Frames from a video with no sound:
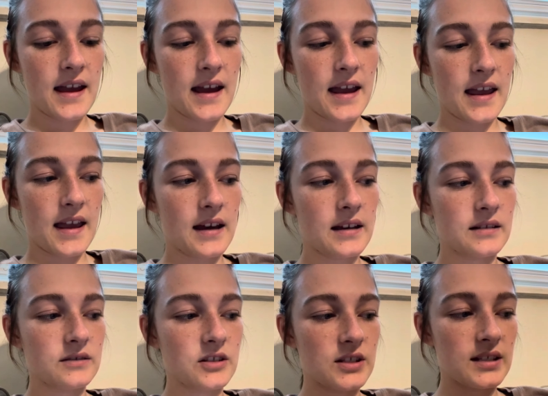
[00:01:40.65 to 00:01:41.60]

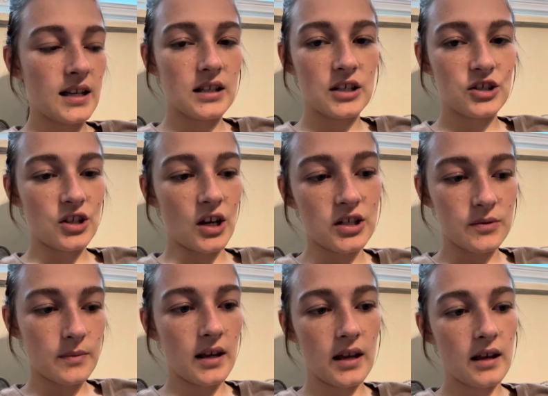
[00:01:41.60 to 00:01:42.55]
and just like the
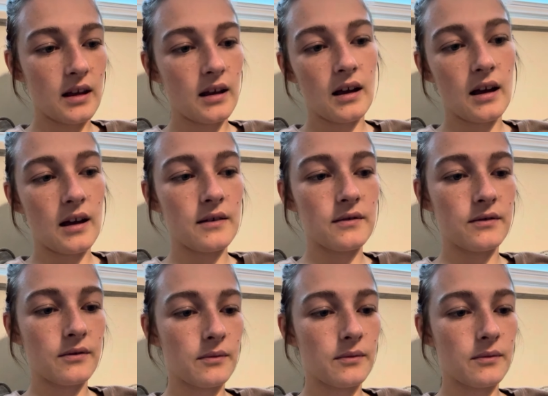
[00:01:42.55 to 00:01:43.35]
judgment of